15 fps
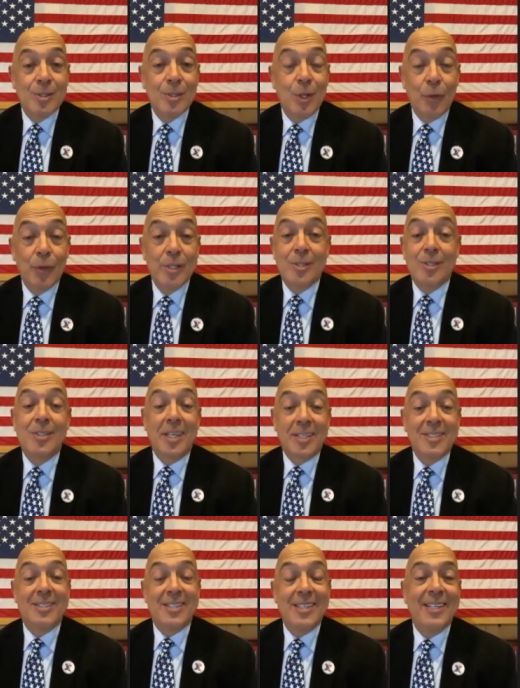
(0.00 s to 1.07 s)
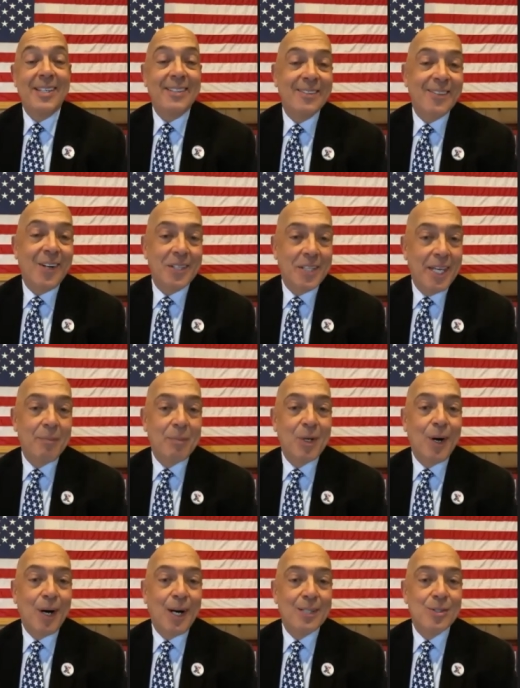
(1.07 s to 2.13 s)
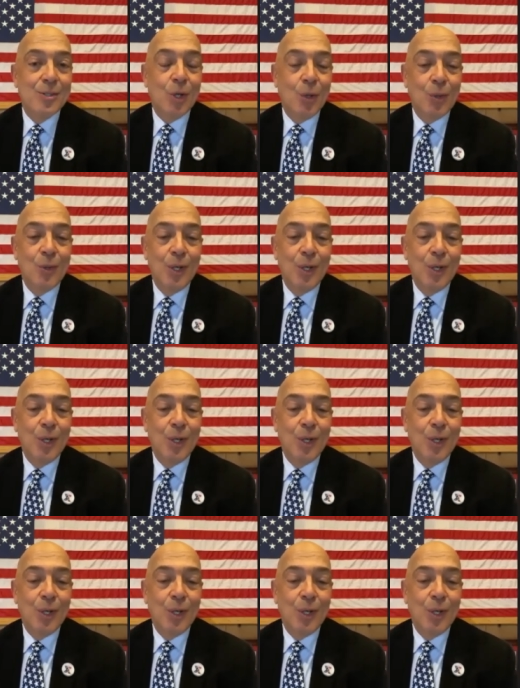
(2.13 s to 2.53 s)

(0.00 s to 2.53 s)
You know, there's 16 on Cape Cod. So